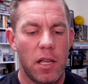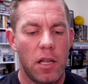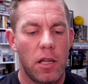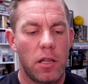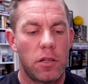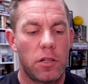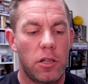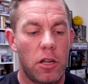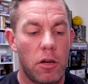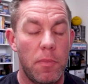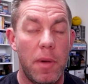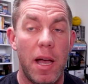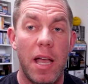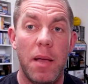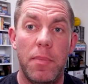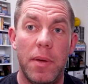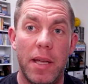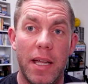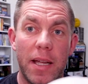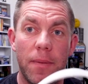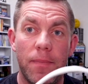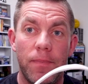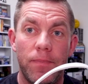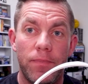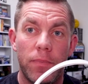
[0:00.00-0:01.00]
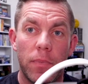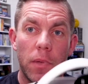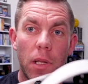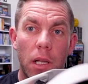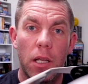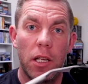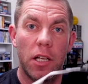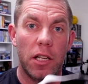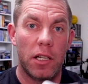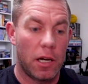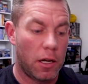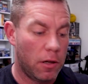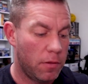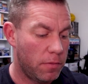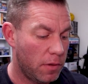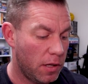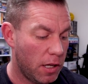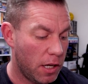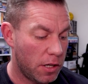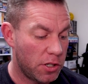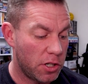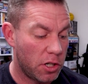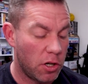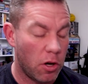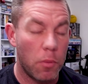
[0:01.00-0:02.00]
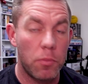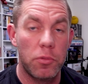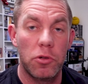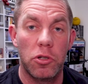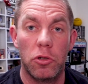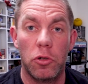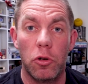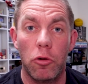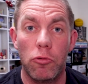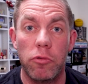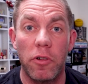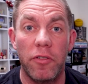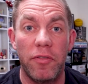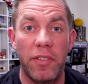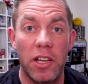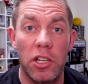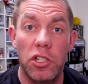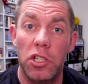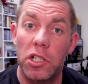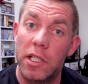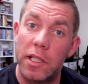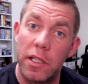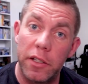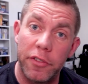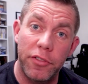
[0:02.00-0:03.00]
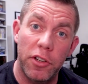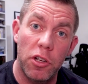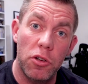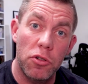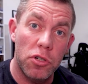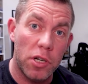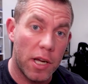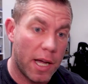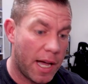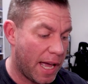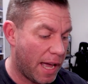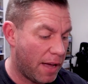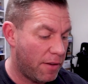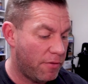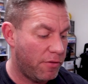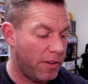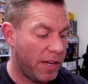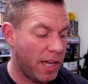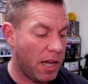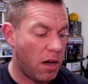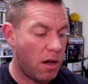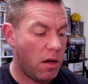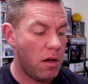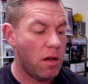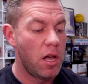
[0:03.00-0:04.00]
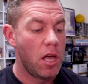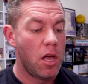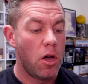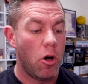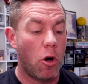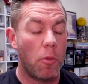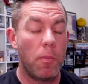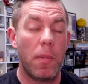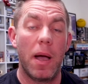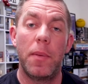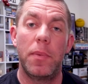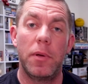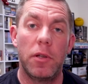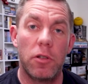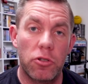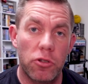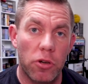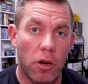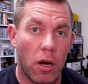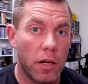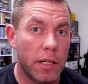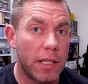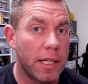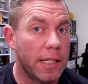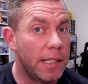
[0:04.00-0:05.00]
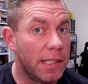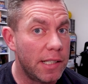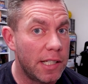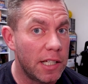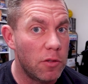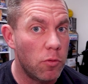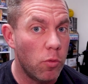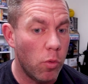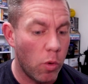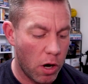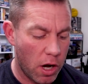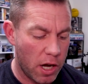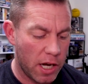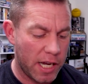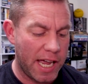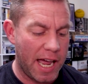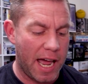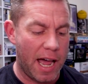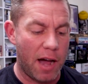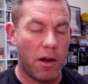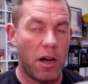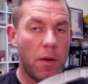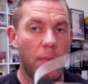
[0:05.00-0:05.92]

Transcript: So maybe, you know, as an optional revision in the future, AMVR, or maybe you tried it and it didn't work out.